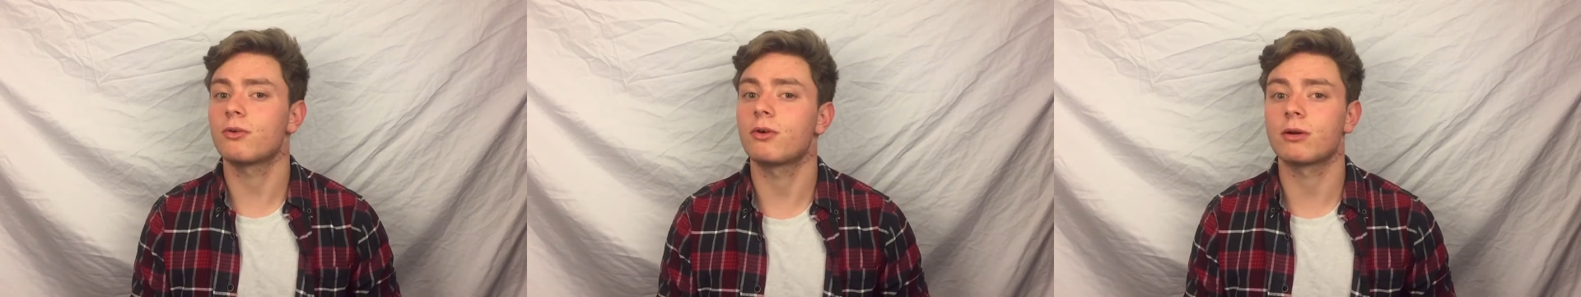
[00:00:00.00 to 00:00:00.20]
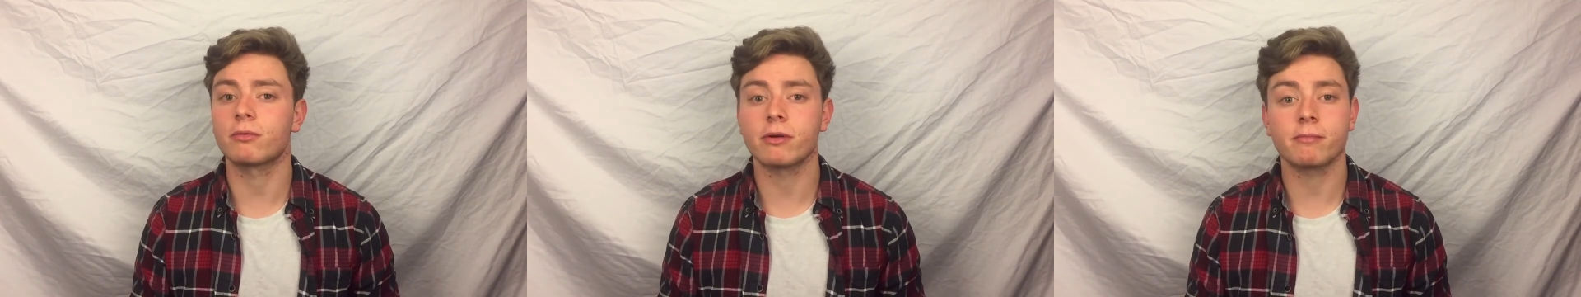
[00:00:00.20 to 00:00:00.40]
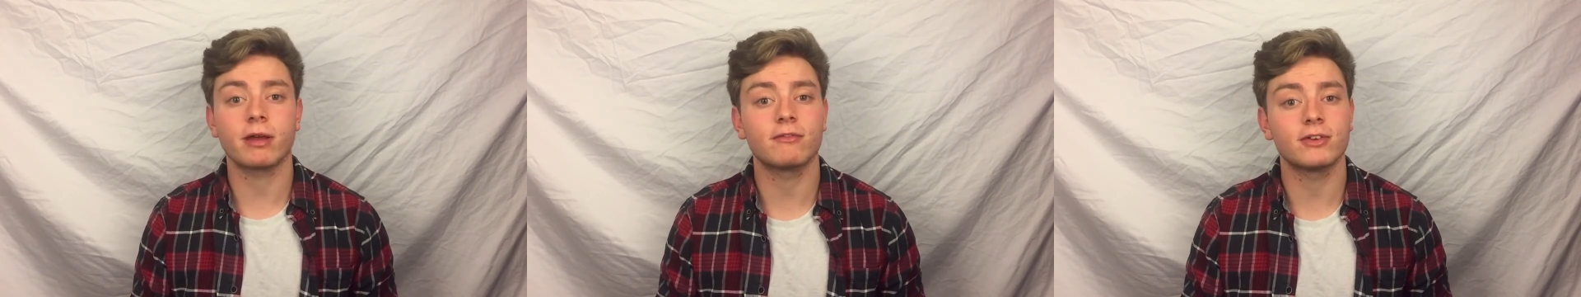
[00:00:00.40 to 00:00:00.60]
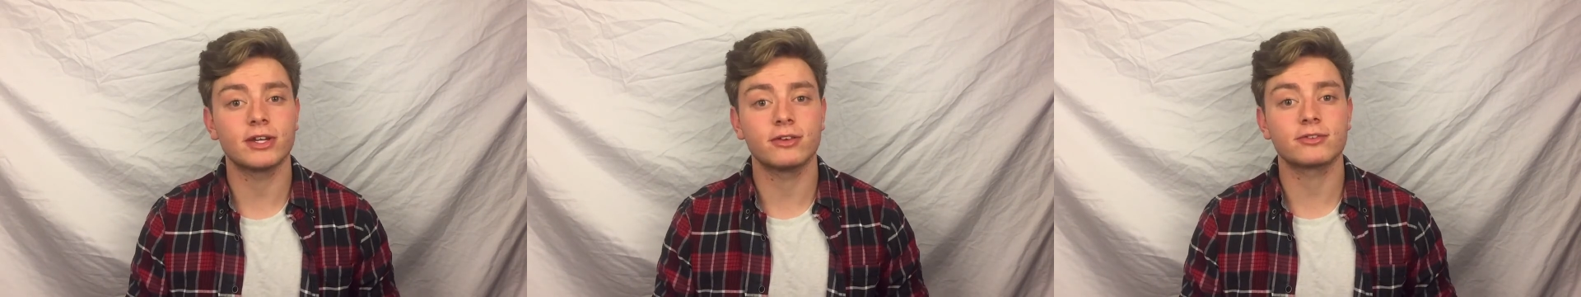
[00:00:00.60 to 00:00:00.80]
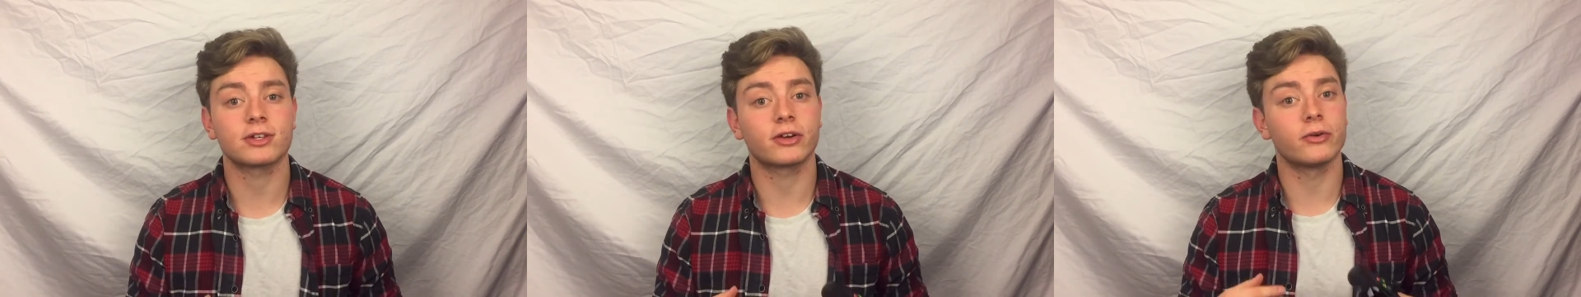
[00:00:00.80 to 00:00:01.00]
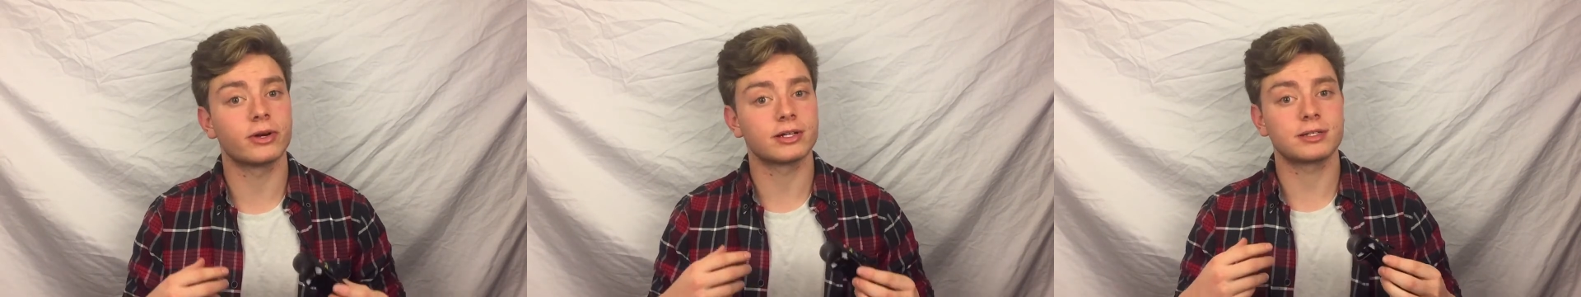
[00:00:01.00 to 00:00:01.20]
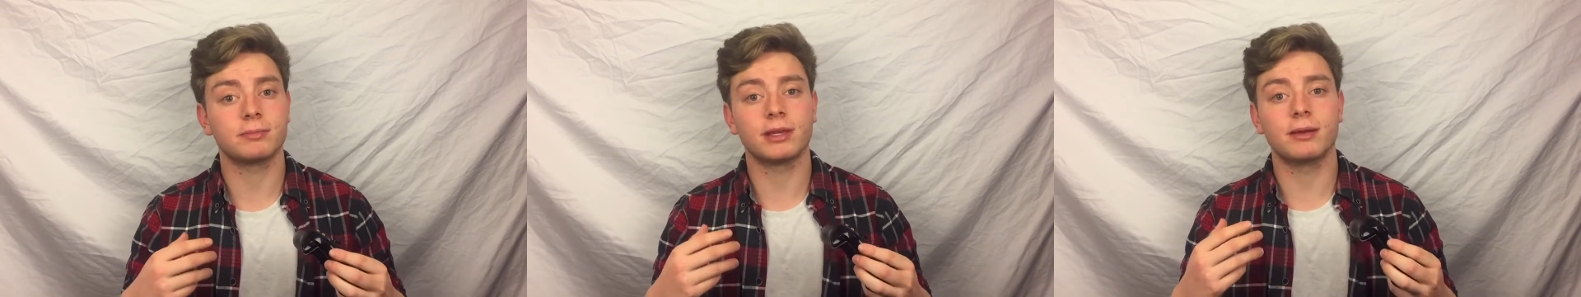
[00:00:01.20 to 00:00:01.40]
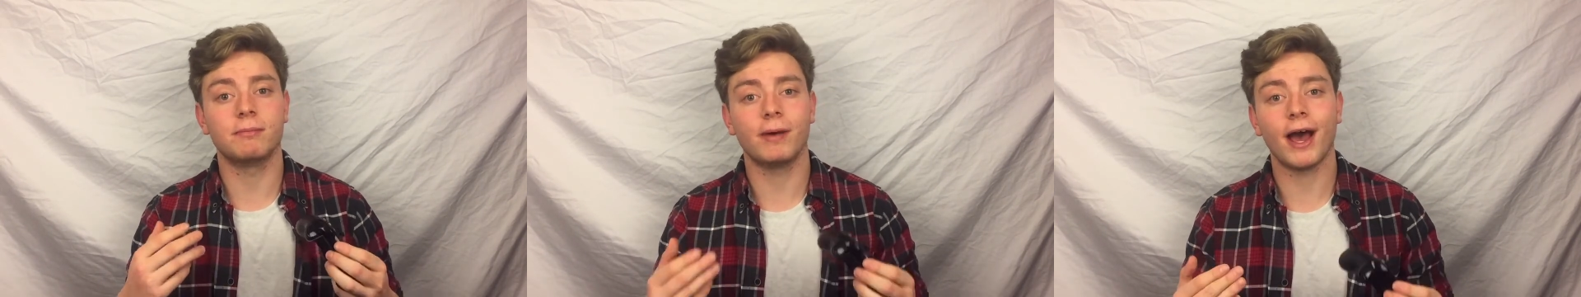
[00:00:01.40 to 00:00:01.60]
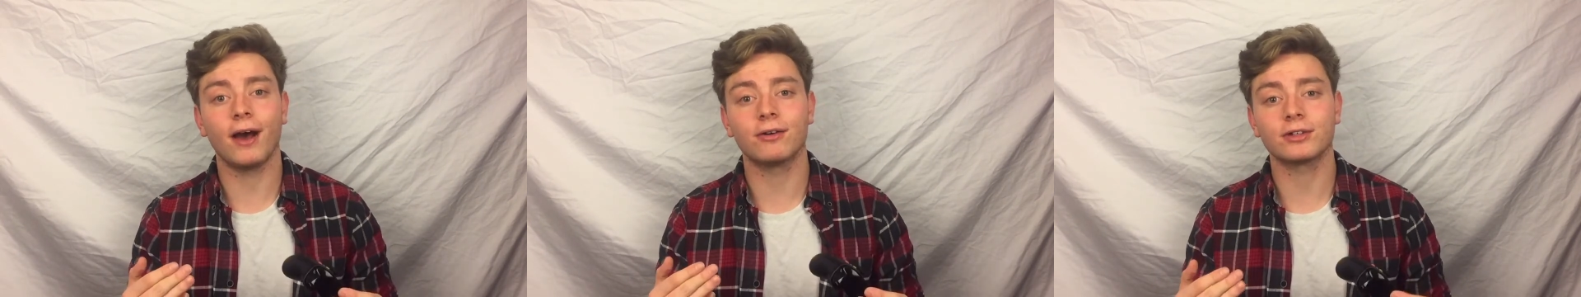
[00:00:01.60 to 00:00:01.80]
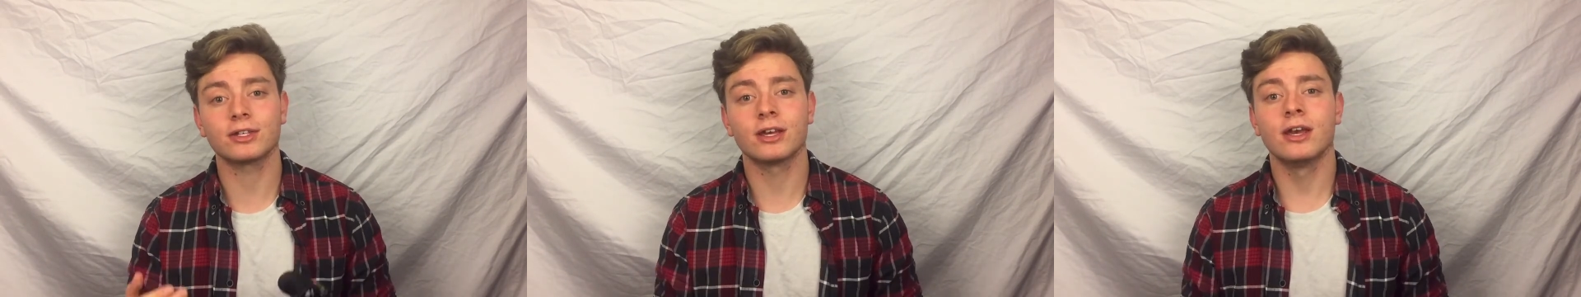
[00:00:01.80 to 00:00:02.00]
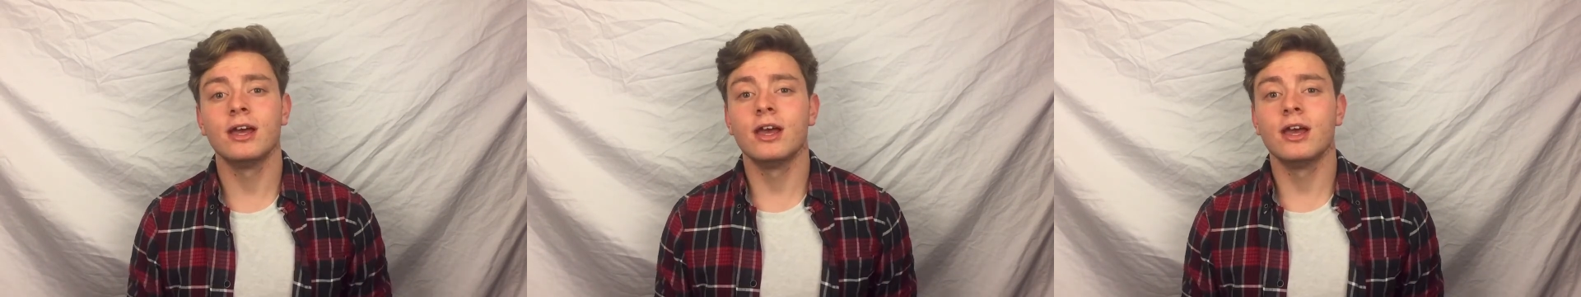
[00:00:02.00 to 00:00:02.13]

or what my videos are going to be about,